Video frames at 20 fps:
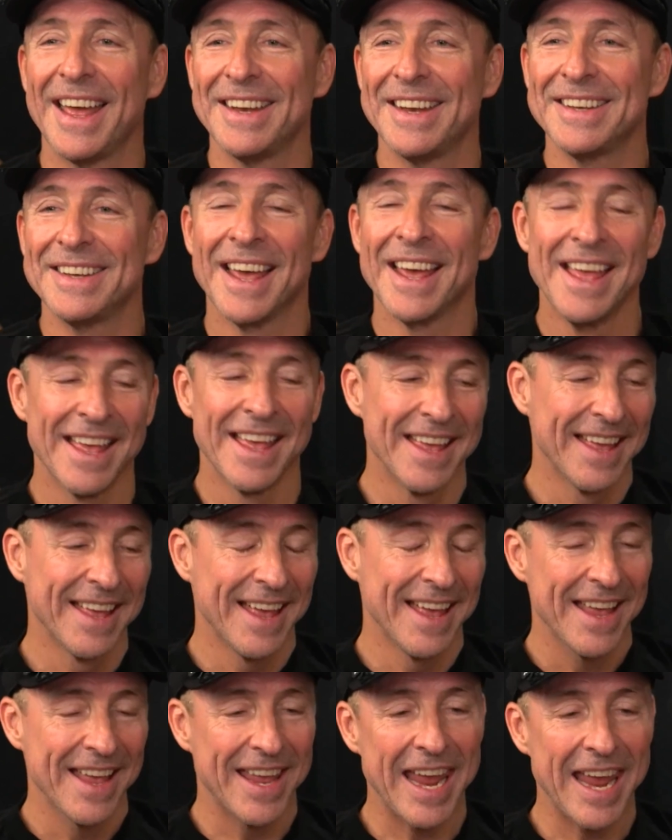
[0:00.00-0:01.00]
and
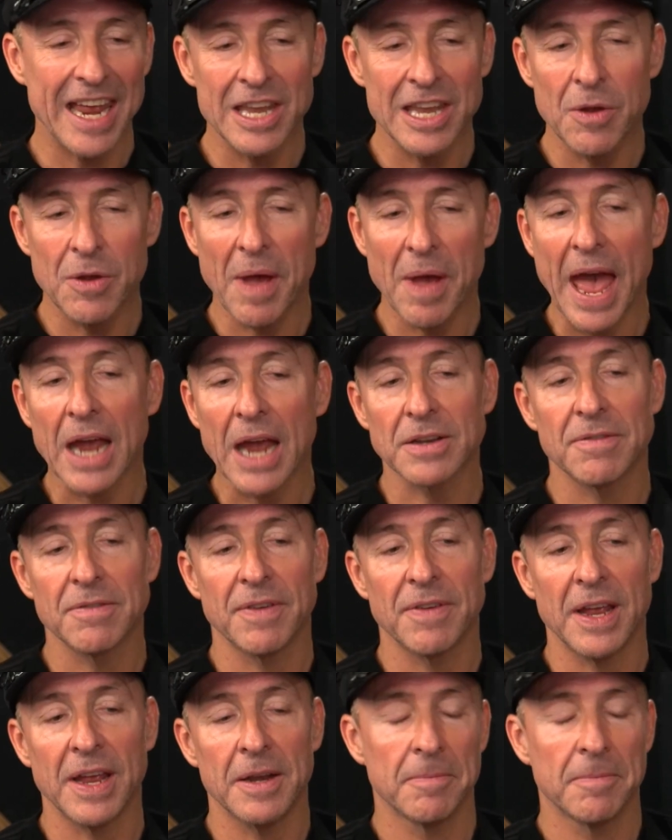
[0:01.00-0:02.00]
can you
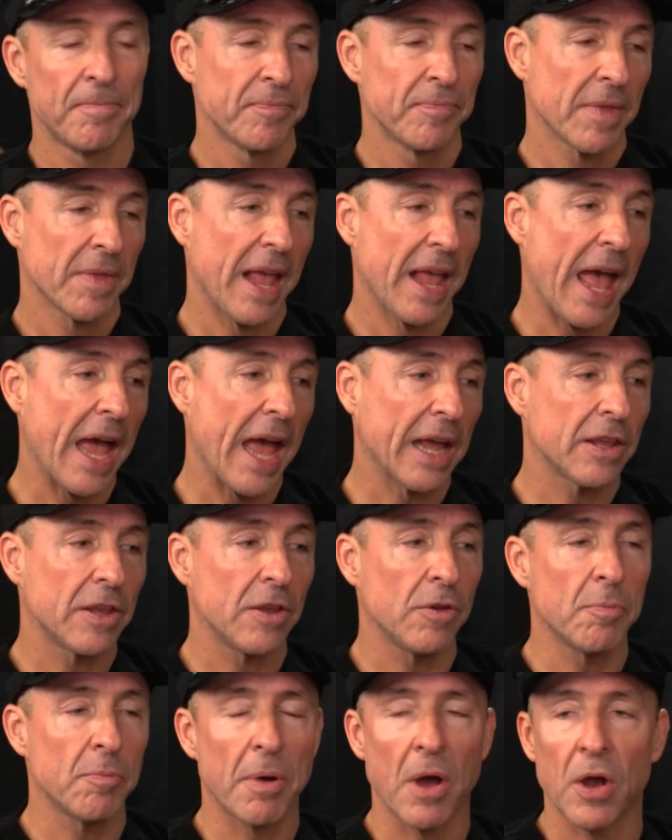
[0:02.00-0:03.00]
activate
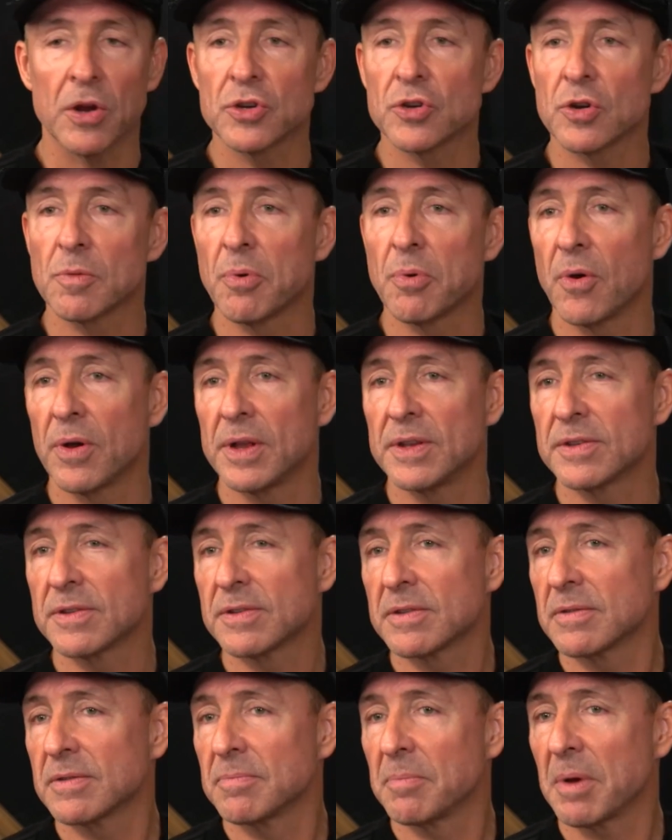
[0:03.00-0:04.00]
acupuncture
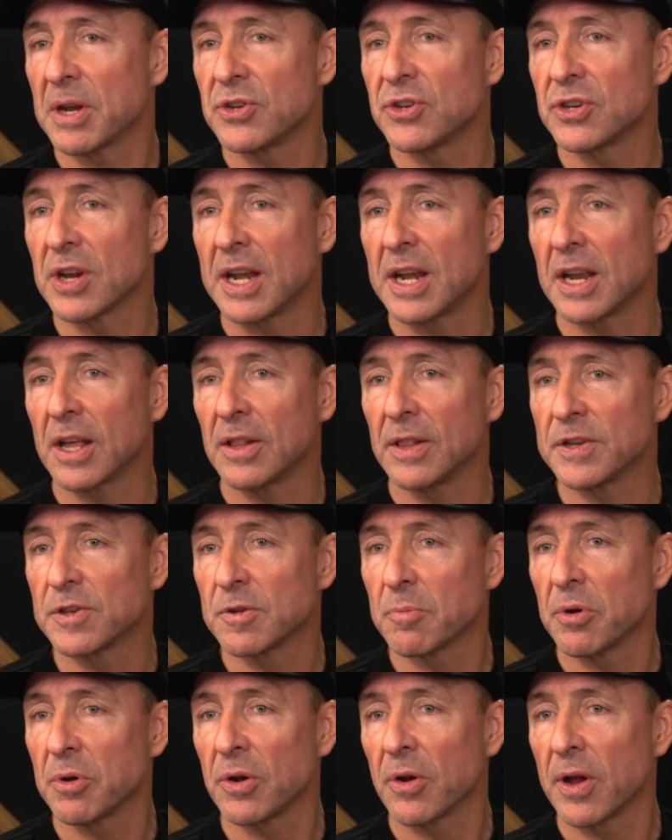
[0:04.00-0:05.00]
points by shining a
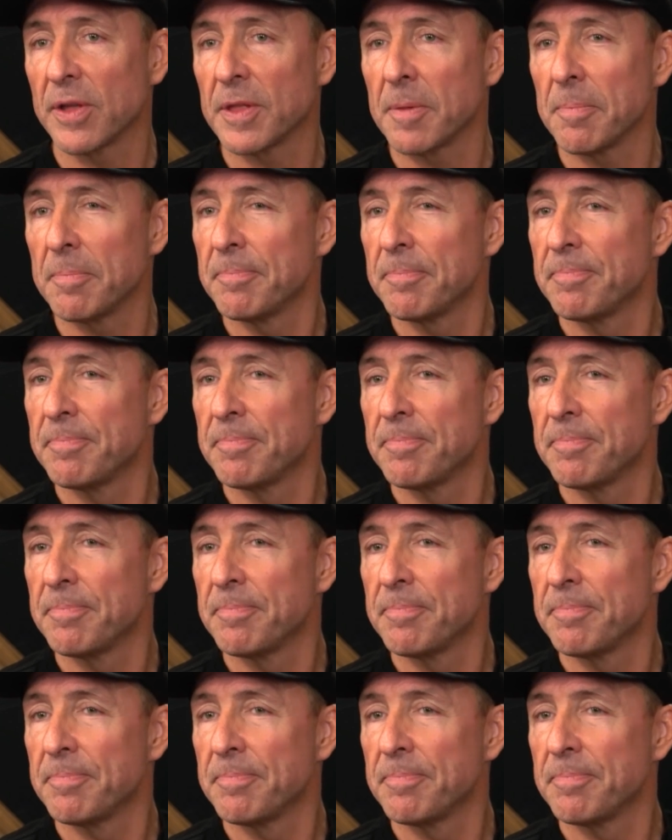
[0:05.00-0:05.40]
laser pointer on them?